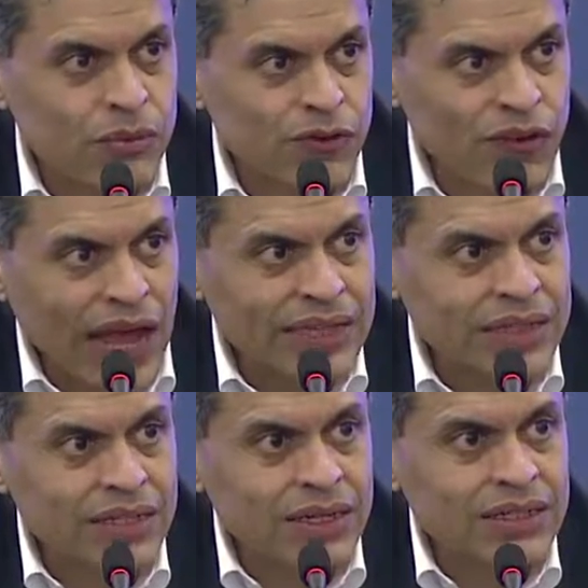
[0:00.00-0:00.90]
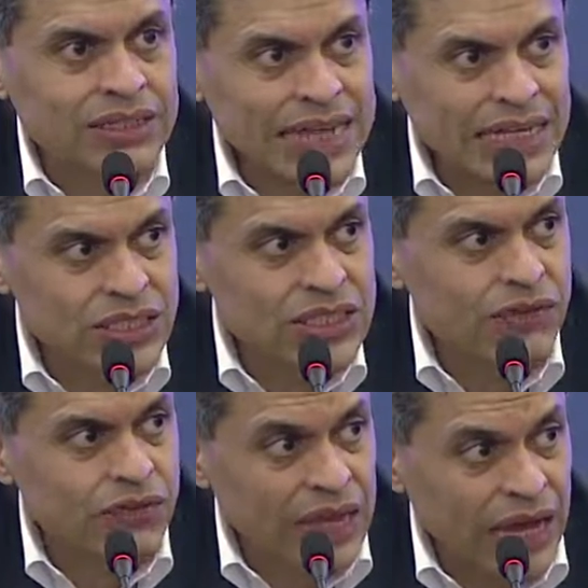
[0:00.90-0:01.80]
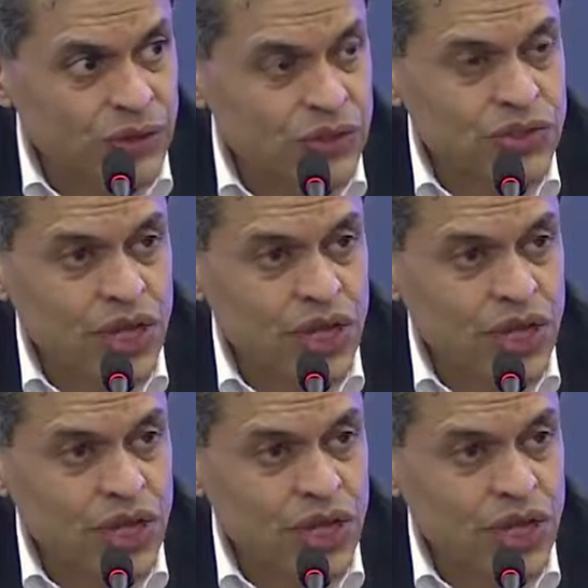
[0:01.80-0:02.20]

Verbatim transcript: the fact that tens of thousands,